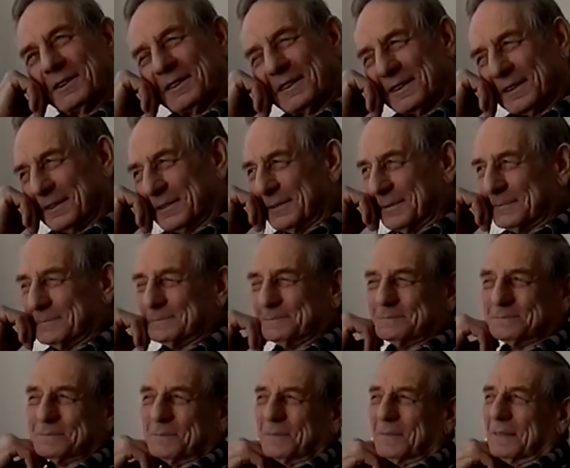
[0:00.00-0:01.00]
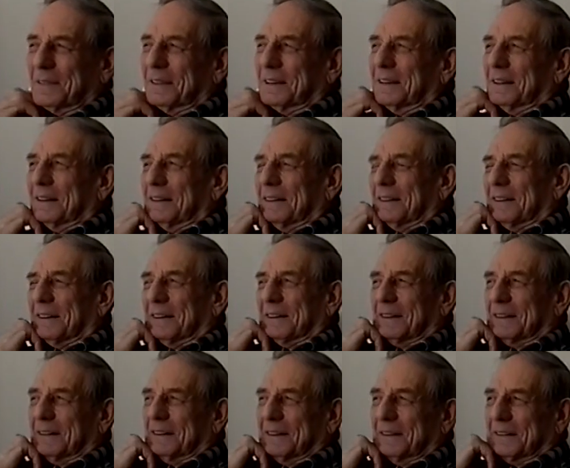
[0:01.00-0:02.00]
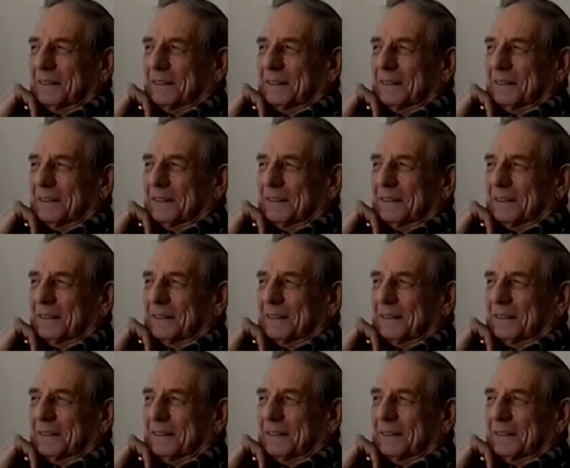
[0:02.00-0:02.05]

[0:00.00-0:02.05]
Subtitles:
And